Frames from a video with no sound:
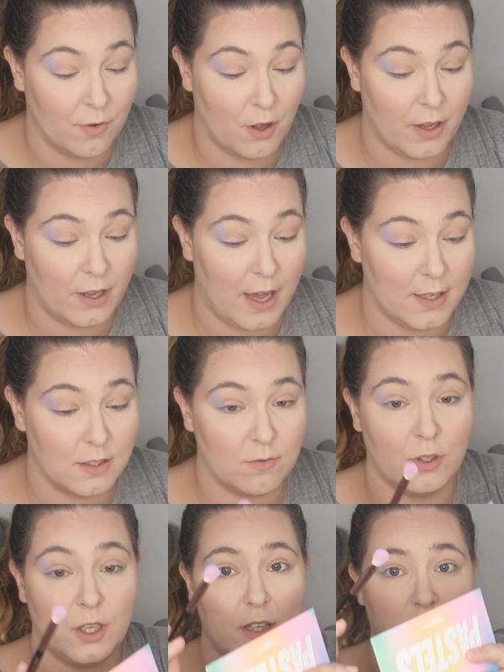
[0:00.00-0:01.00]
fallout, guys.
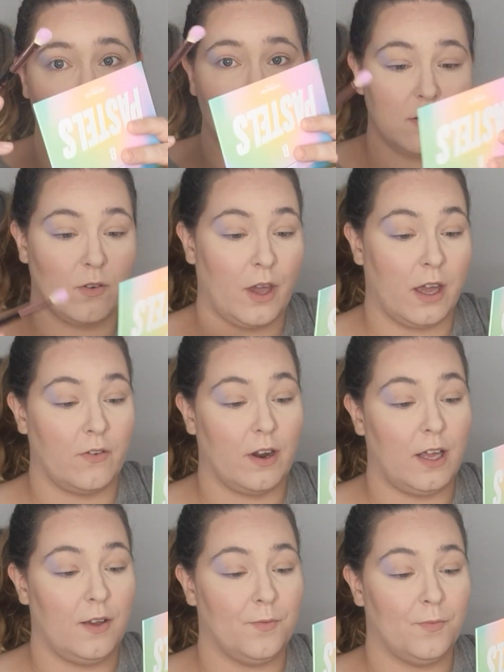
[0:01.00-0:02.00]
Look at this. Okay, you
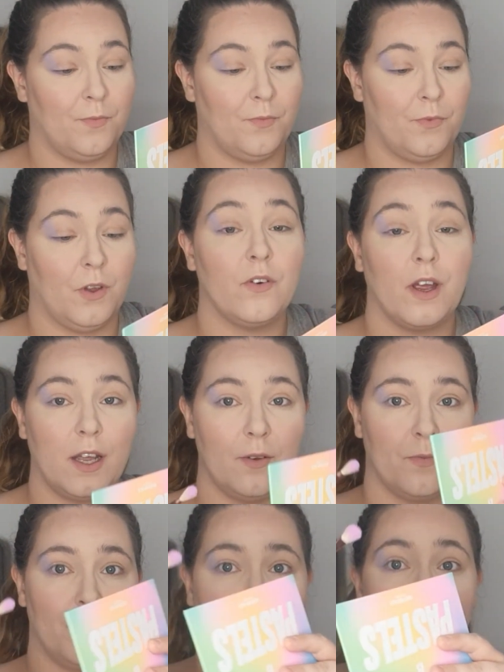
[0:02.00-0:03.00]
ready? Ready?
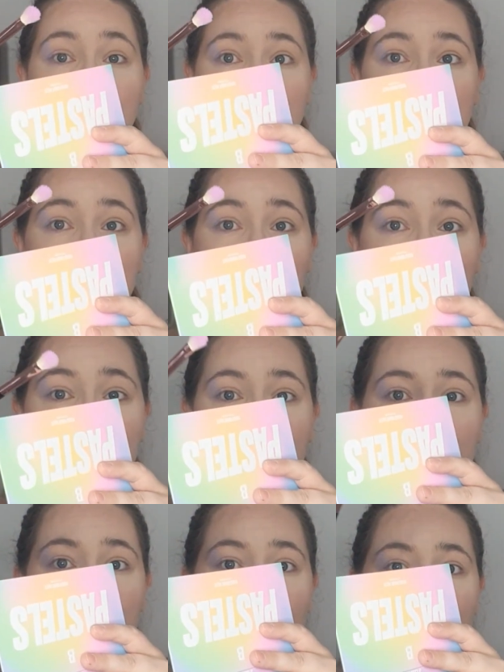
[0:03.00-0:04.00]
This is how I mean
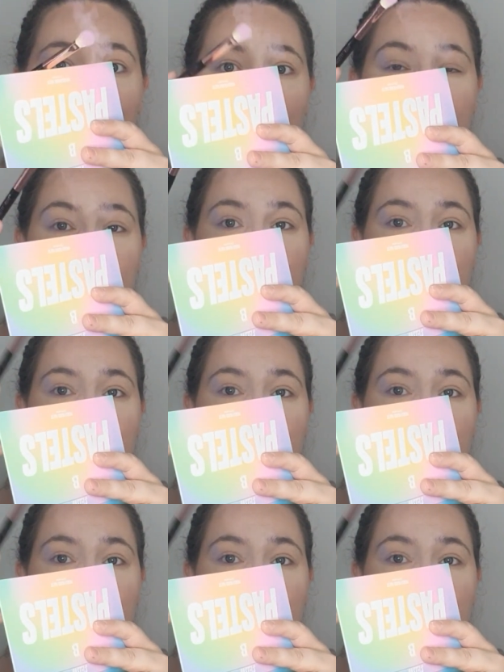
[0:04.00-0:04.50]
it's so thin.